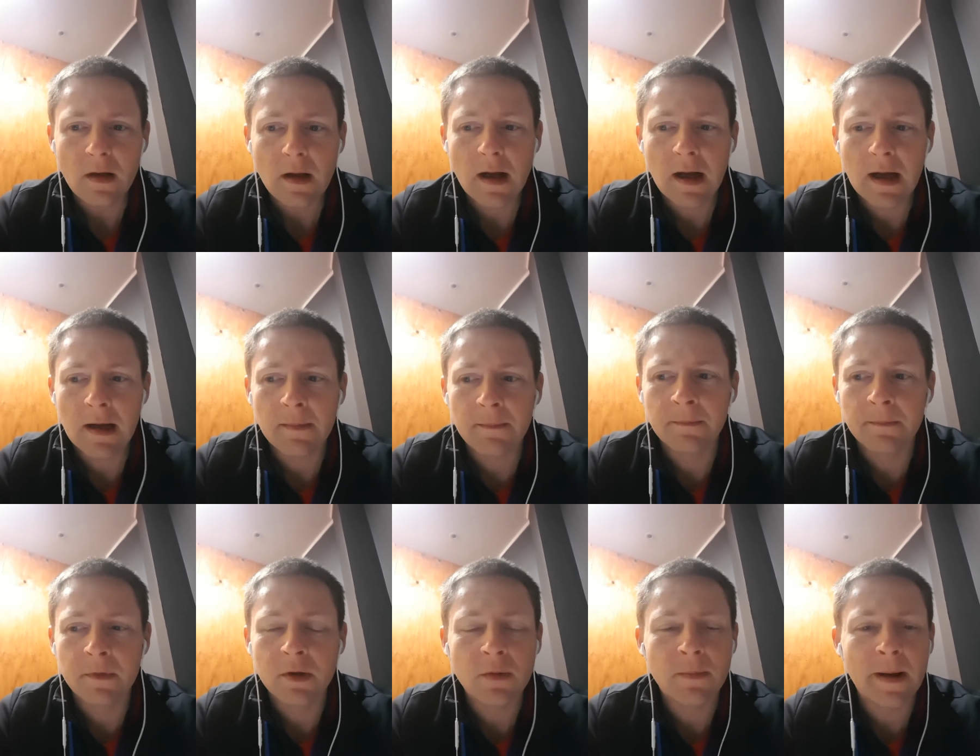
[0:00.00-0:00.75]

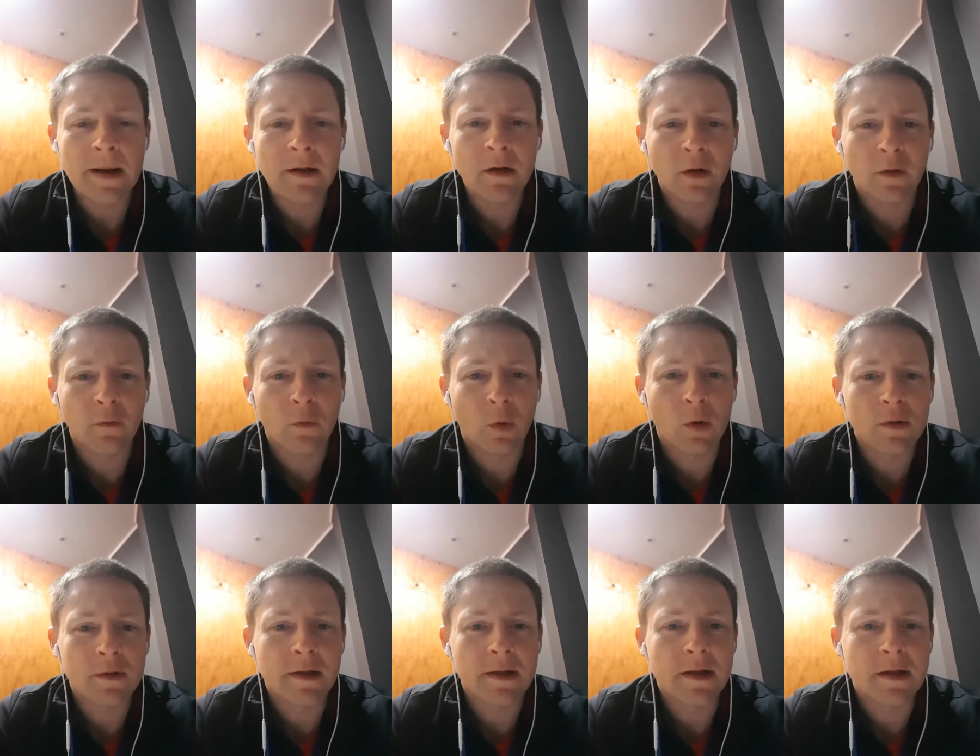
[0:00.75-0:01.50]
Um, you may not have
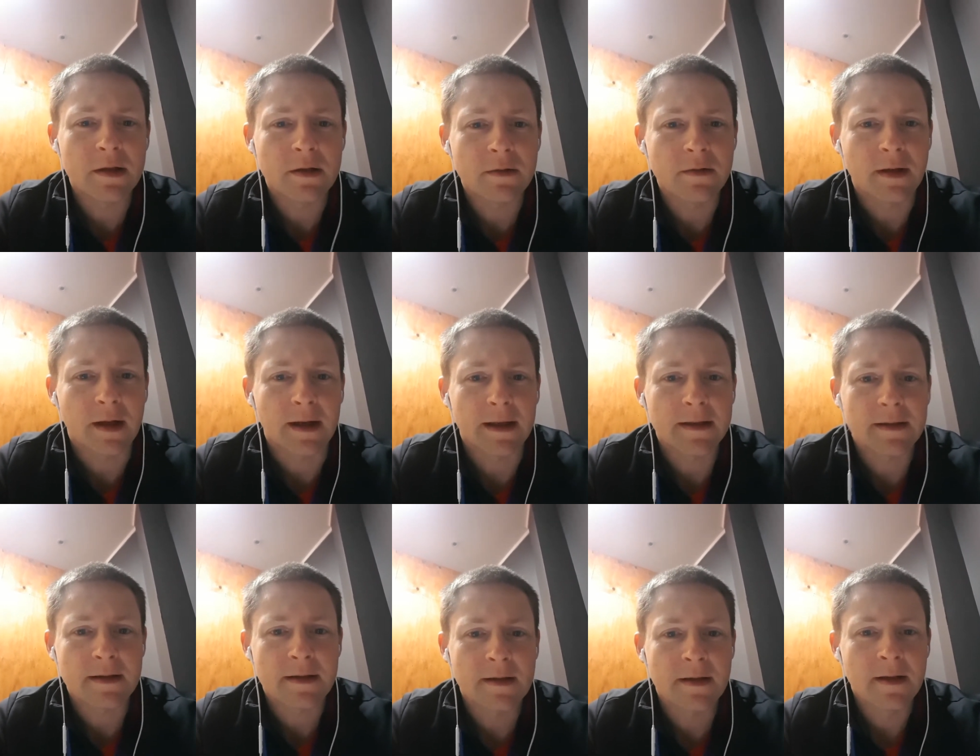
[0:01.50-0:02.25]
wanted to do
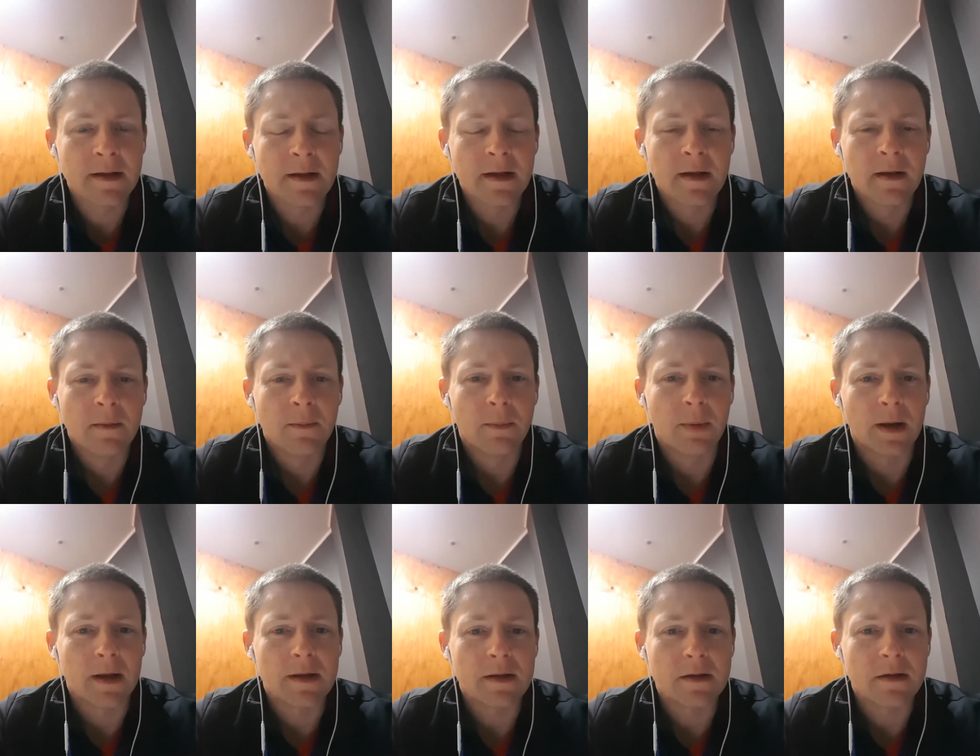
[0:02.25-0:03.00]
that,
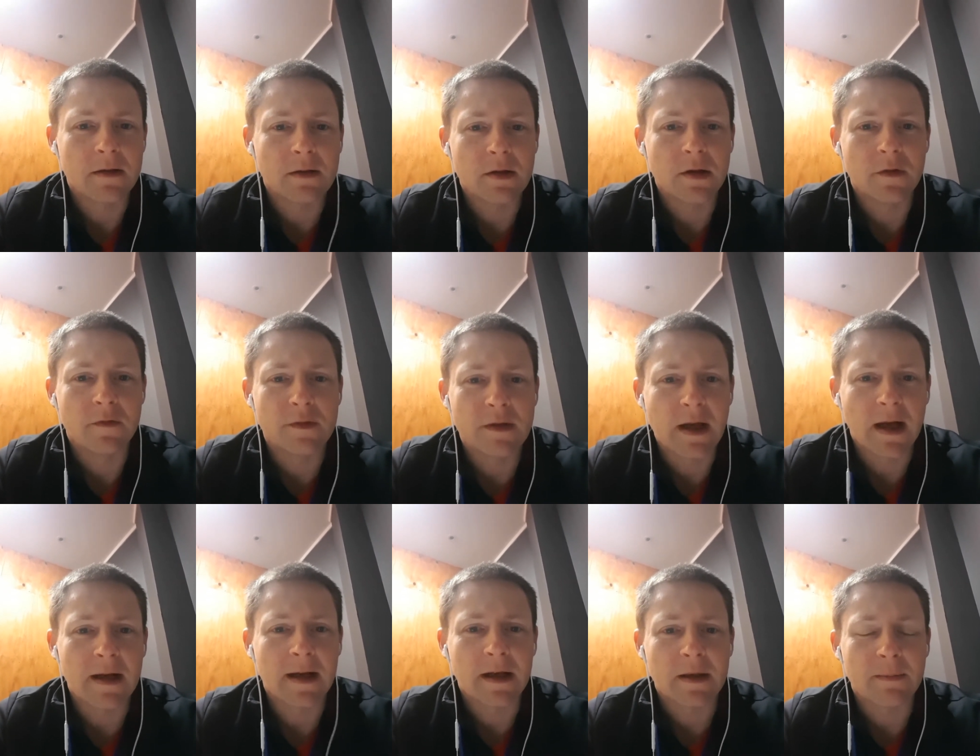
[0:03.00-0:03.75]
but you've
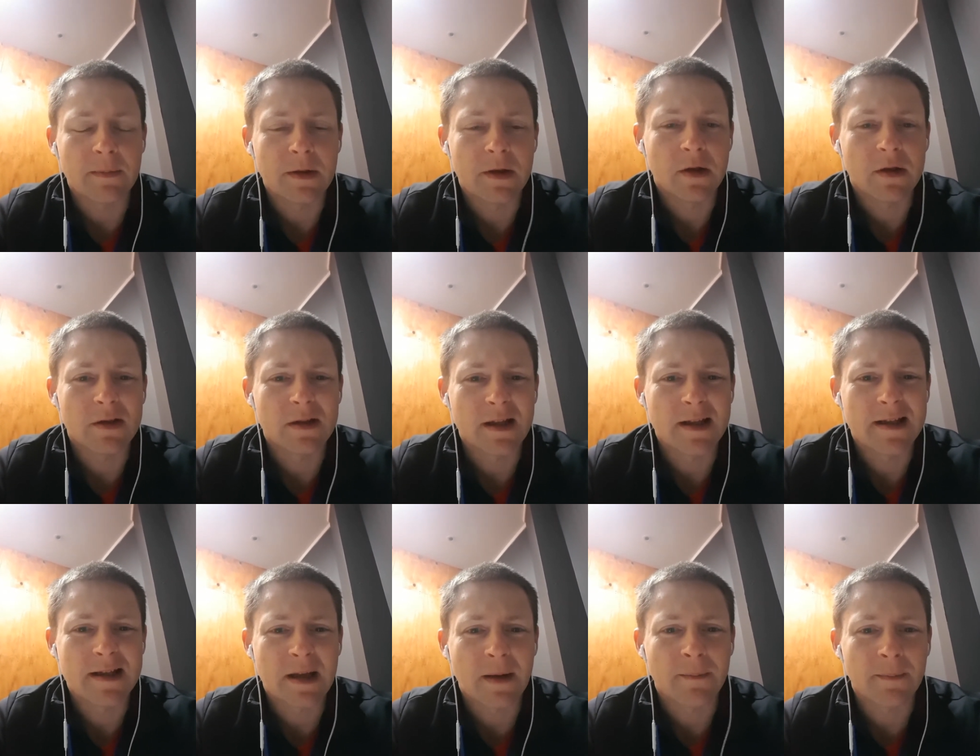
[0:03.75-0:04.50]
done it because
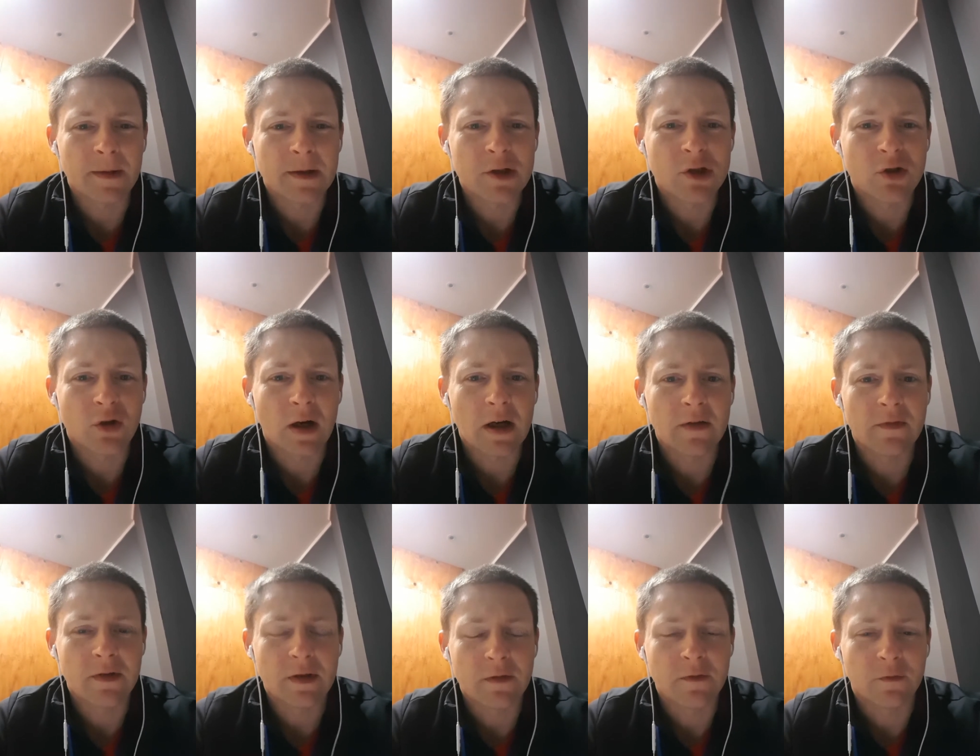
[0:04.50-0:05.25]
there's something
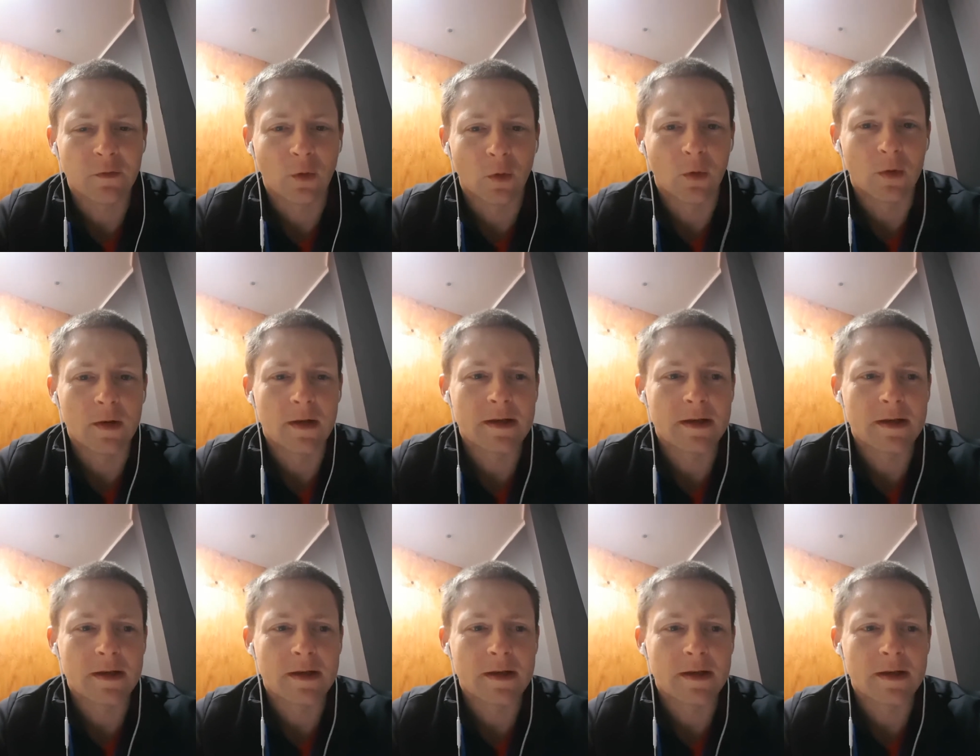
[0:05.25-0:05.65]
driving you forward.